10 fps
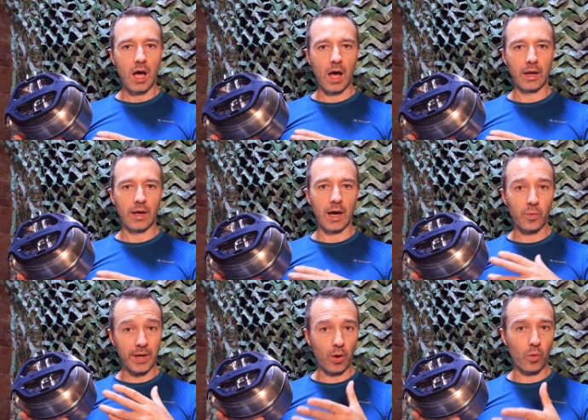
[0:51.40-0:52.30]
and I
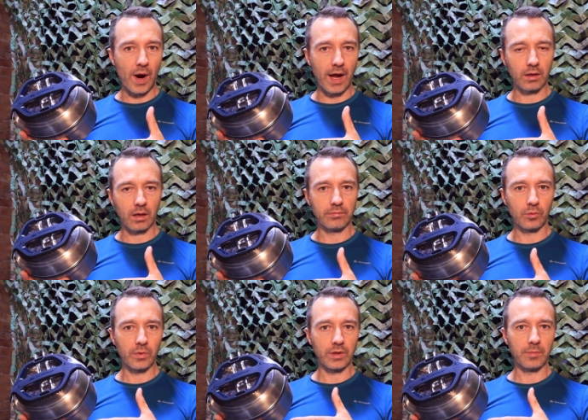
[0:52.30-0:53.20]
went out wild
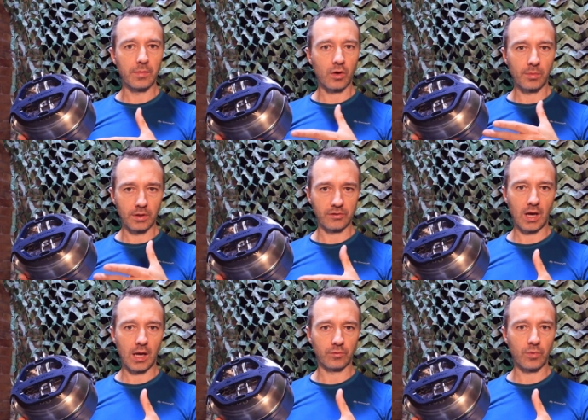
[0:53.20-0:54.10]
camping with him a couple of
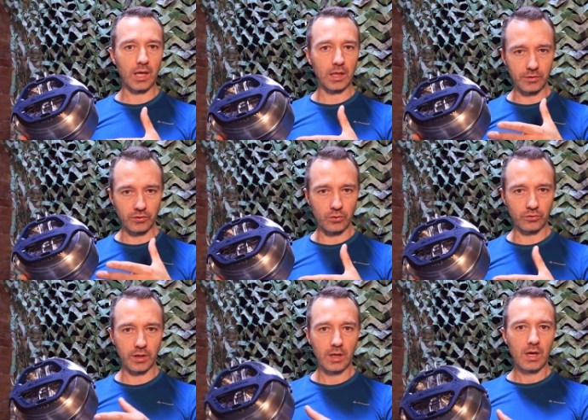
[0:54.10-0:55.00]
times while he was
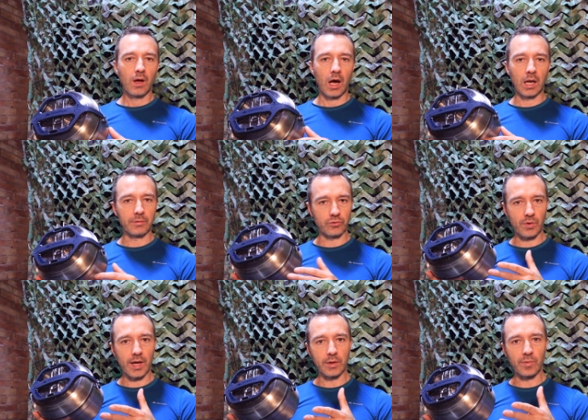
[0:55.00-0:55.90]
using it and I was
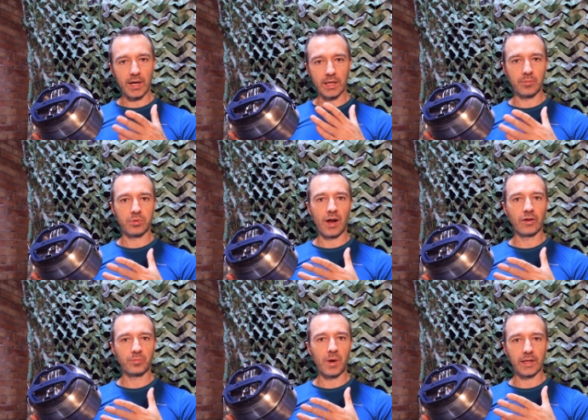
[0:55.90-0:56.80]
really really
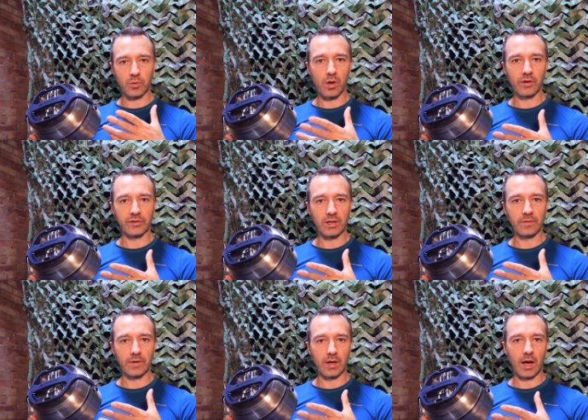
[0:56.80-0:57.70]
impressed by the quality
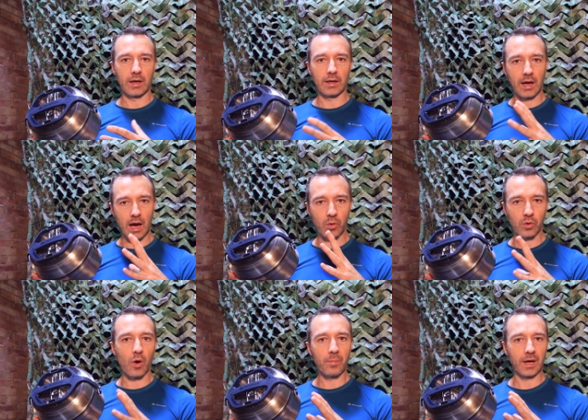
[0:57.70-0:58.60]
of it and how
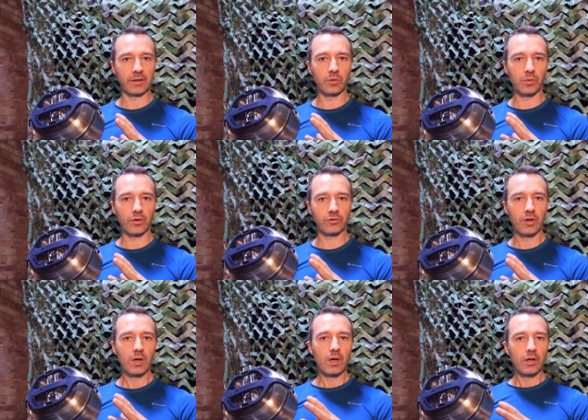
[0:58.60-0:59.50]
compact it
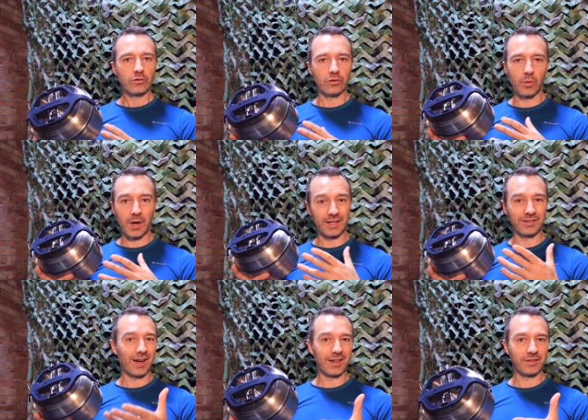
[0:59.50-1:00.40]
was so I
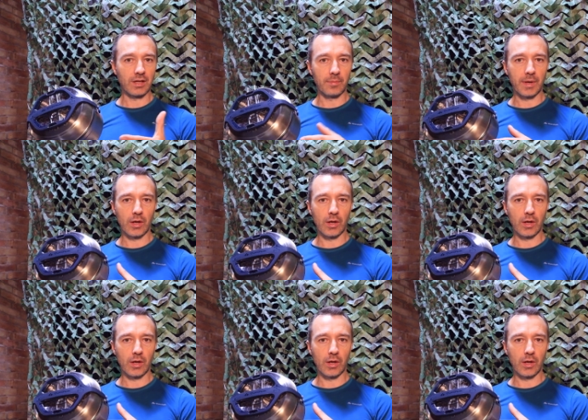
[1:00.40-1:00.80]
decided to get